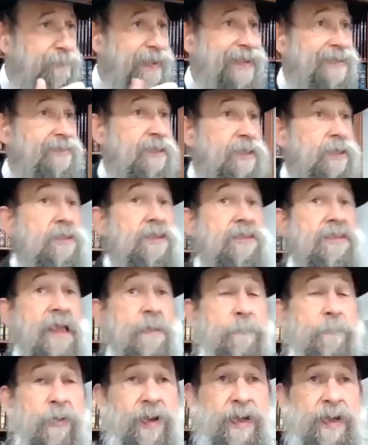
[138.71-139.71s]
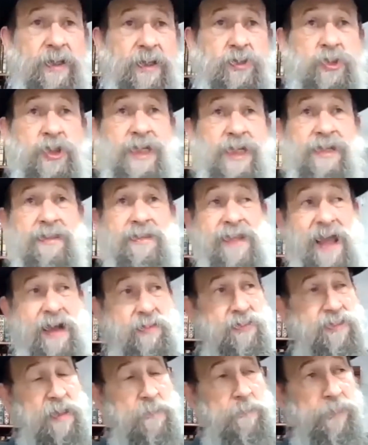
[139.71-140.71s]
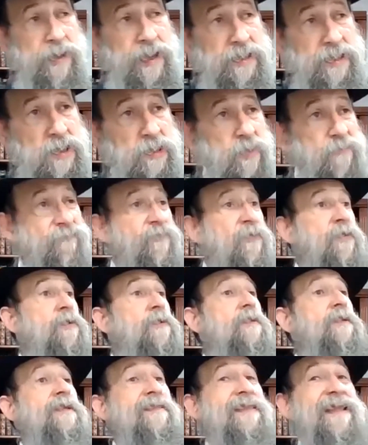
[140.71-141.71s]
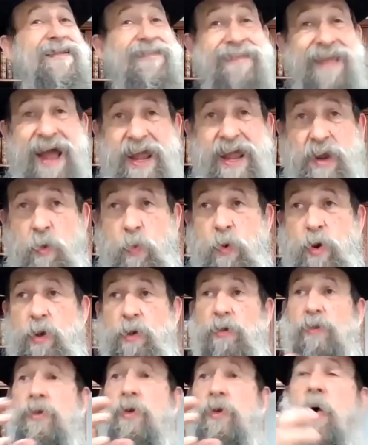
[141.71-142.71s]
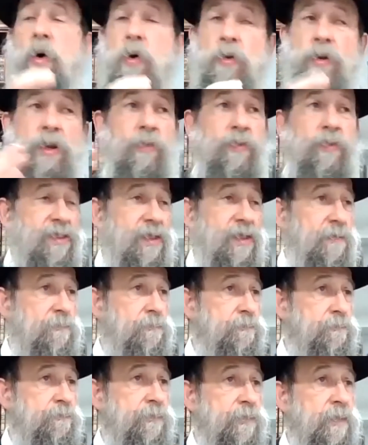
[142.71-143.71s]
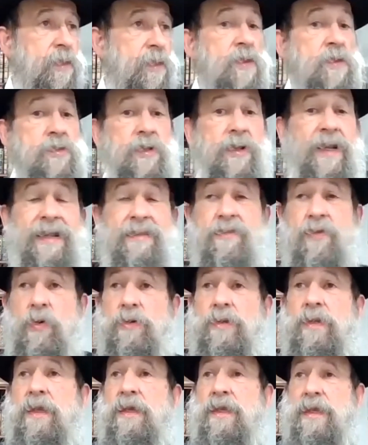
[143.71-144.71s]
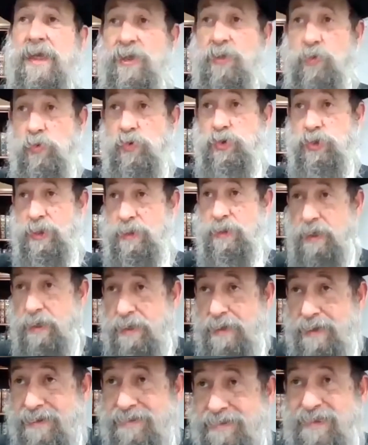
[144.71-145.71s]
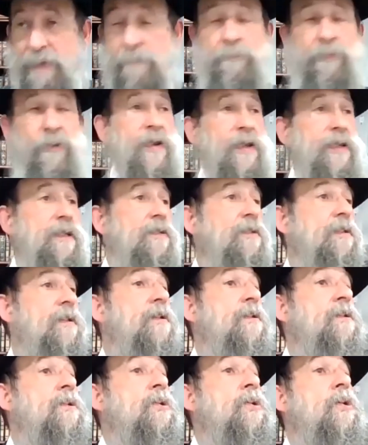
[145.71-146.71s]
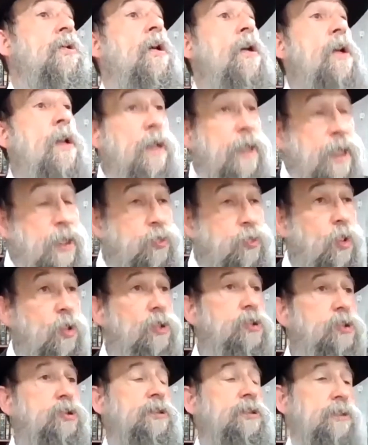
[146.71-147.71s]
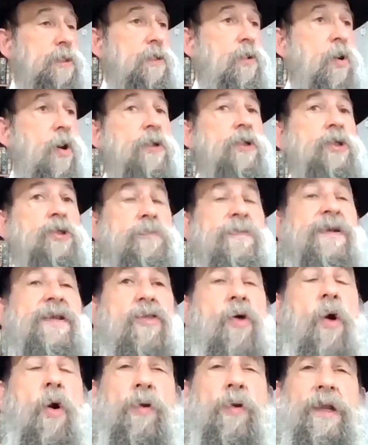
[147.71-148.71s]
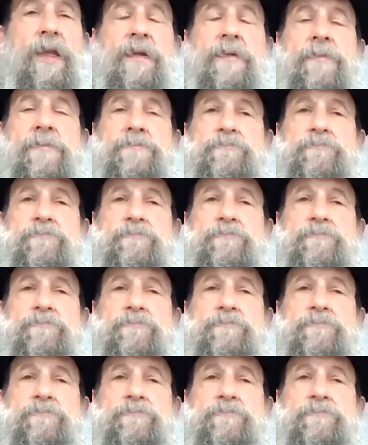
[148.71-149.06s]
makes her separated. She is now separated of the entire world only with him. So that's called Kiddushin, separated. Kodesh means holy.